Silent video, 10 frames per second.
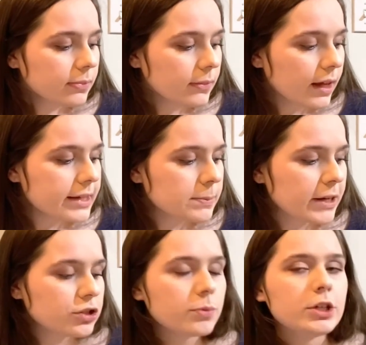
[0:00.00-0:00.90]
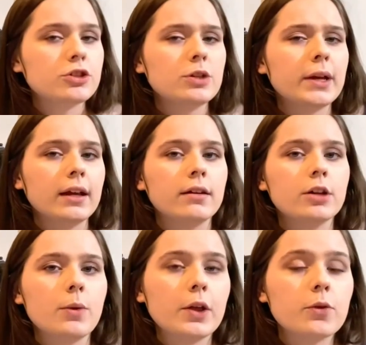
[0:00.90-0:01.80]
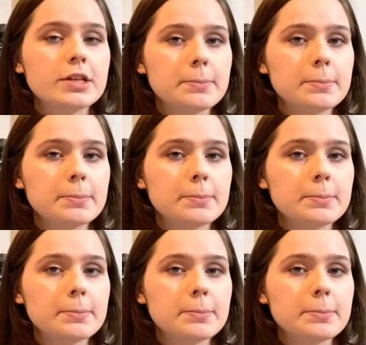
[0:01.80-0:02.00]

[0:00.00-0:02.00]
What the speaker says: Especially when you're going through a small